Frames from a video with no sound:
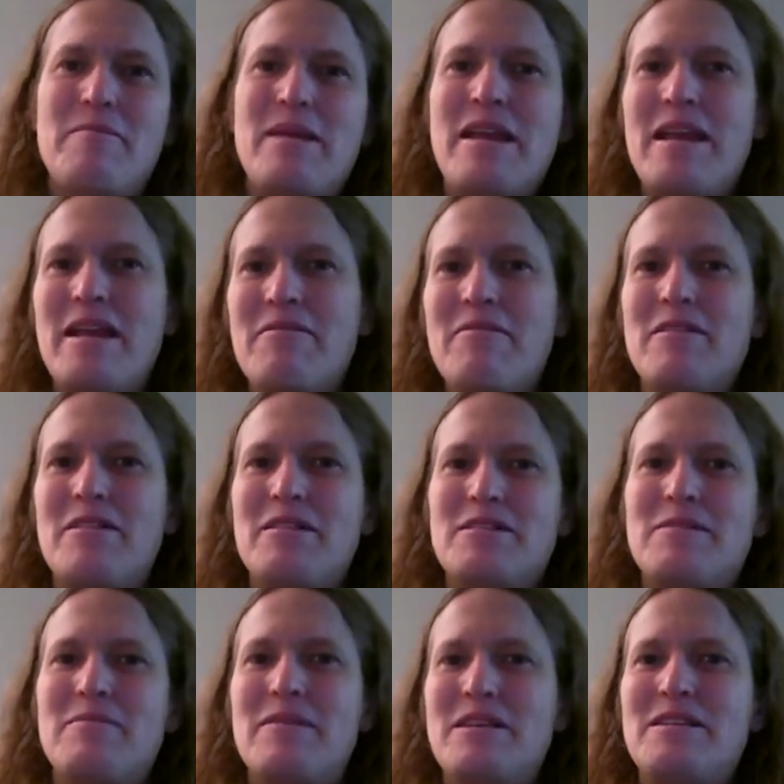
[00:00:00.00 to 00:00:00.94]
meeting where
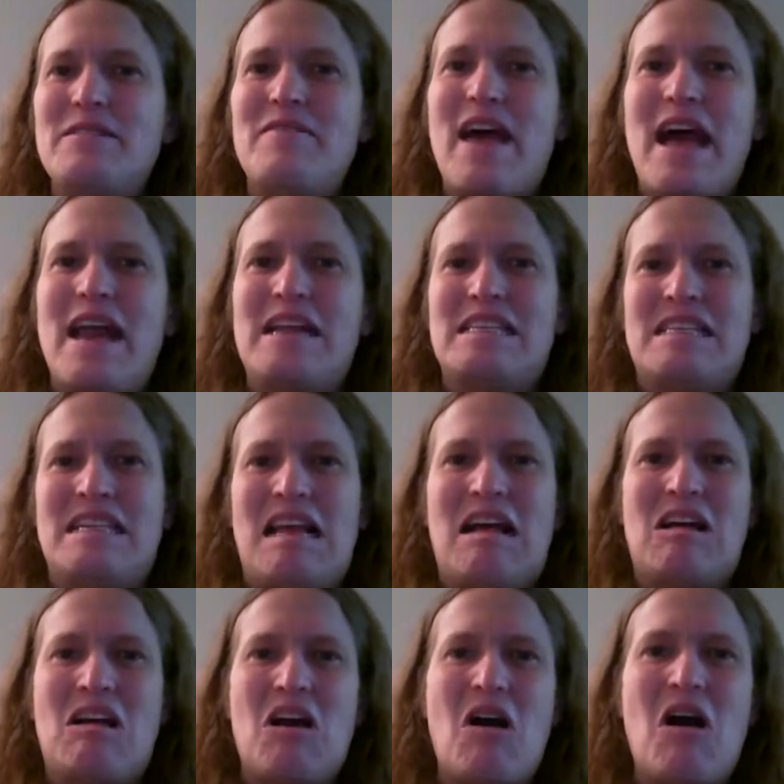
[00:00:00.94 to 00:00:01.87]
there's a bunch of addicts and
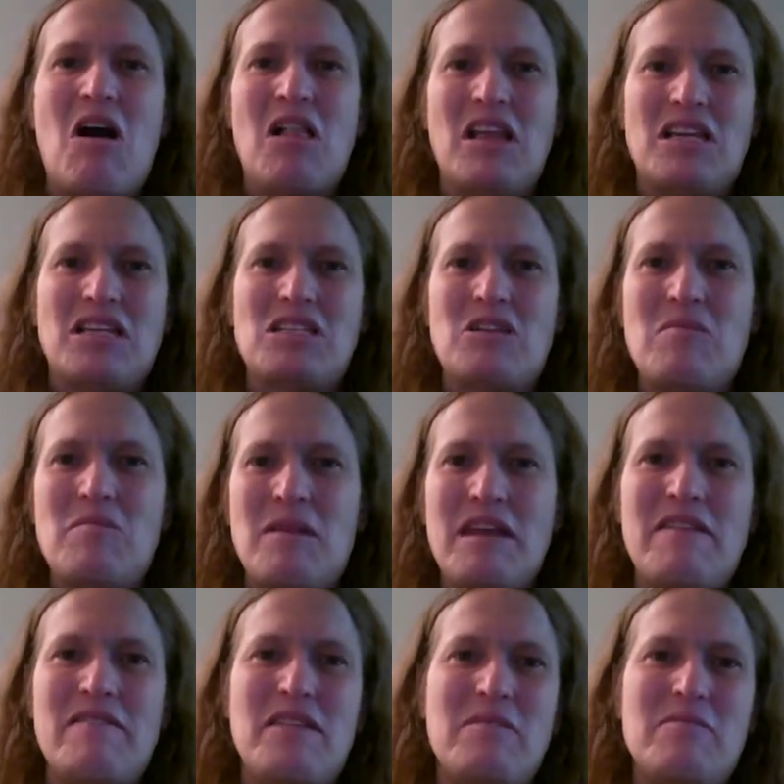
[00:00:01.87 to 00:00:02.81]
alcoholics? So
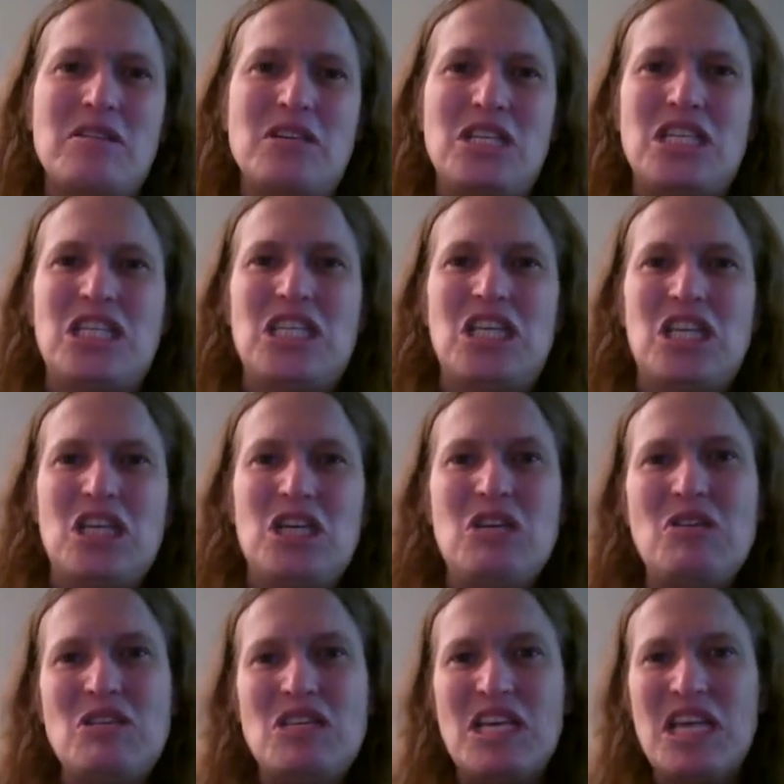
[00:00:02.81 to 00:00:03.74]
many of them are just still
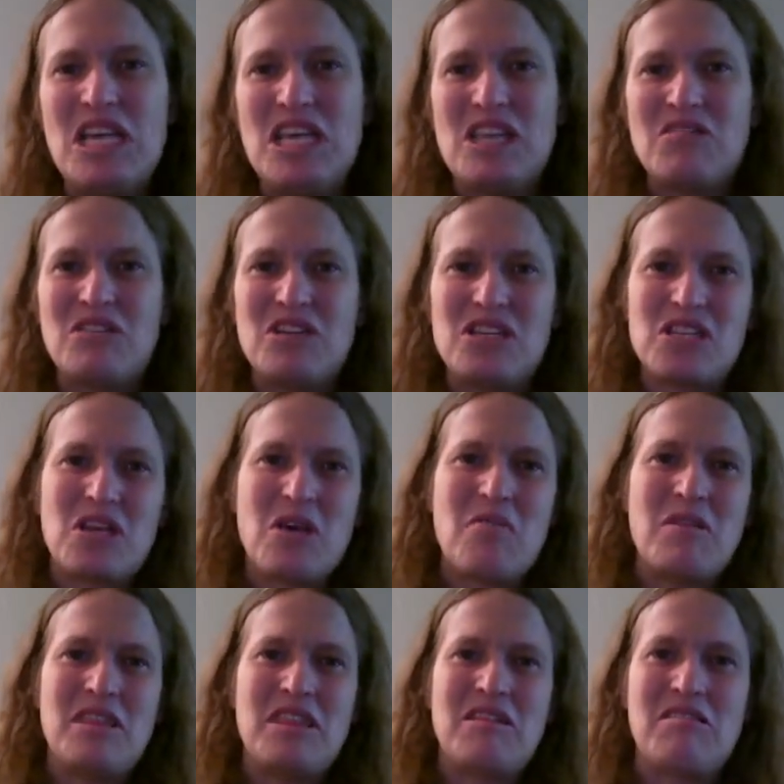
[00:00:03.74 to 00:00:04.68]
using, and they're just
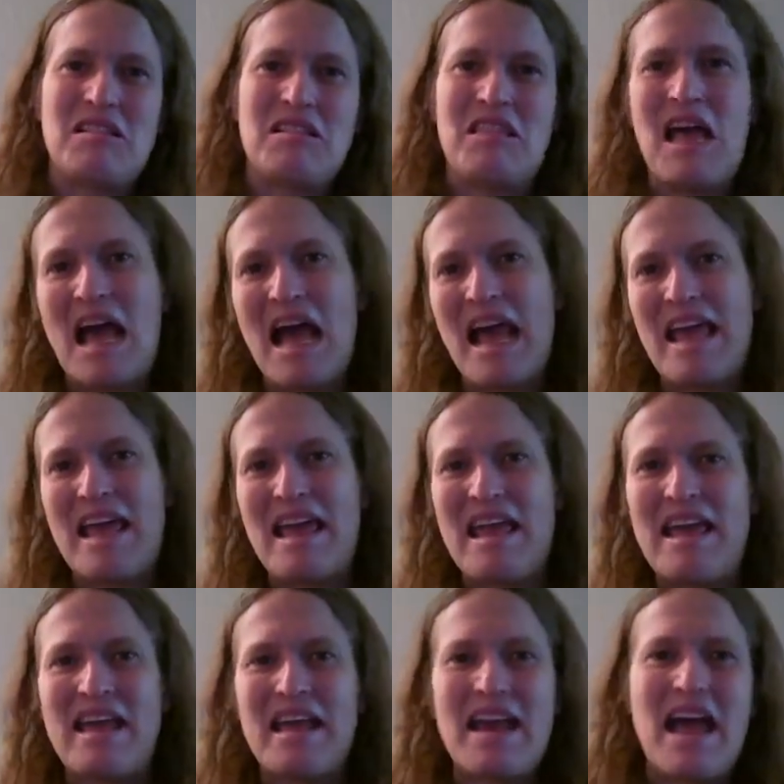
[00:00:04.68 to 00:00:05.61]
going there and
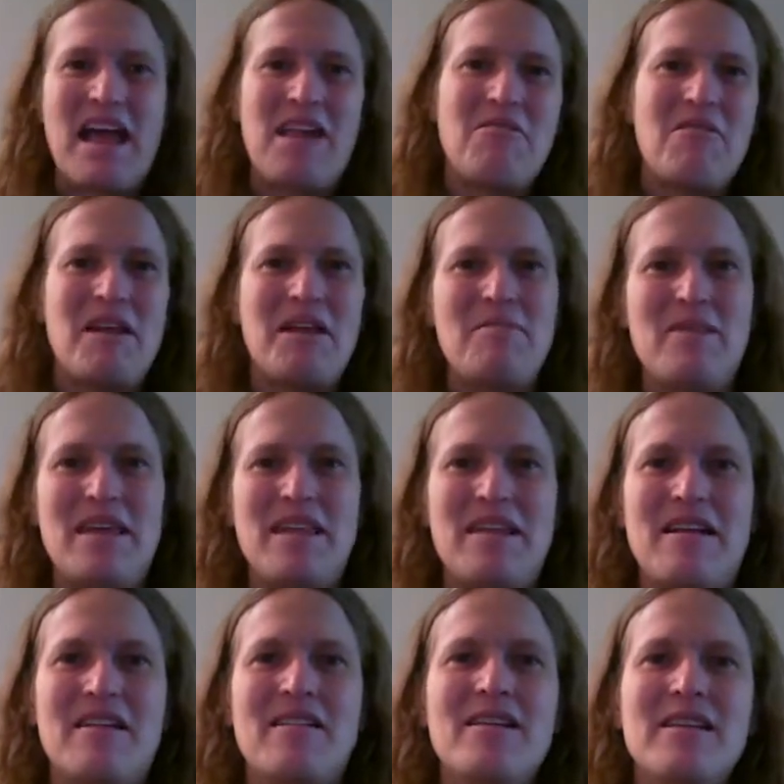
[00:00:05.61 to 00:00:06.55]
lying, and I don't want to be
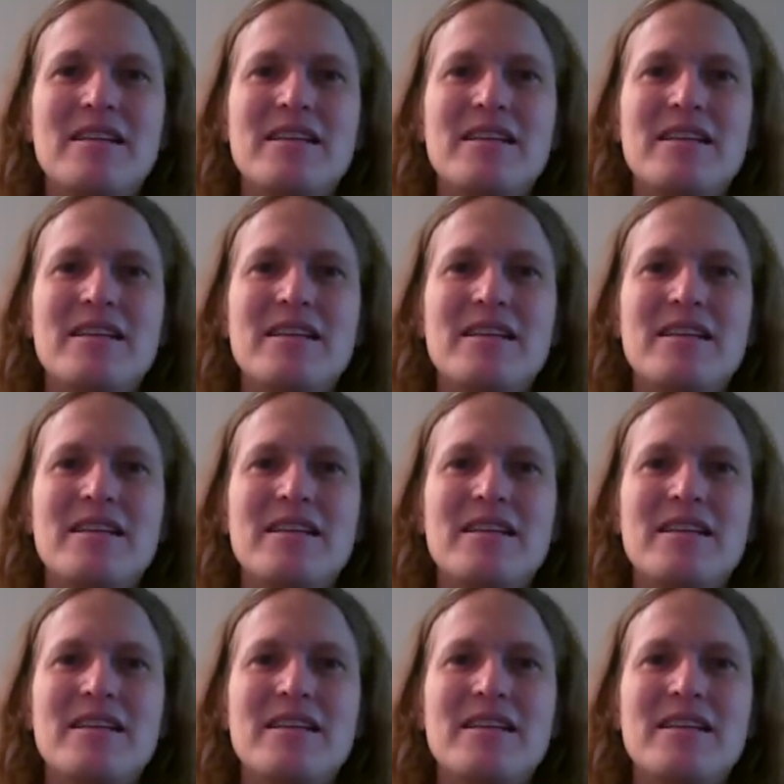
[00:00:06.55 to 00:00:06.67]
there.